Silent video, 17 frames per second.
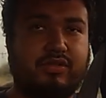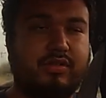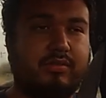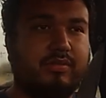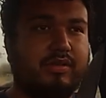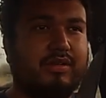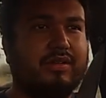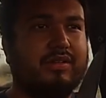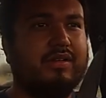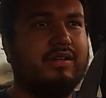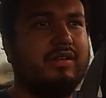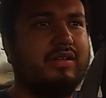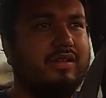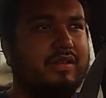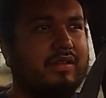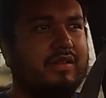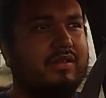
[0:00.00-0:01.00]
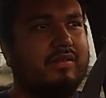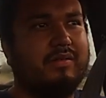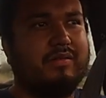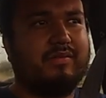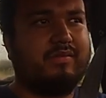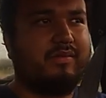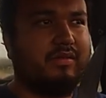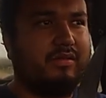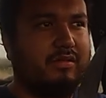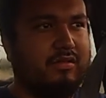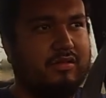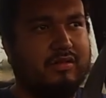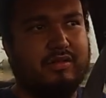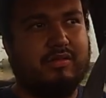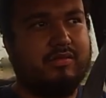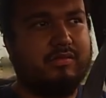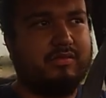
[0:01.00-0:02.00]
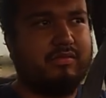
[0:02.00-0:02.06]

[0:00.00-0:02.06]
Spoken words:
trimmer, or,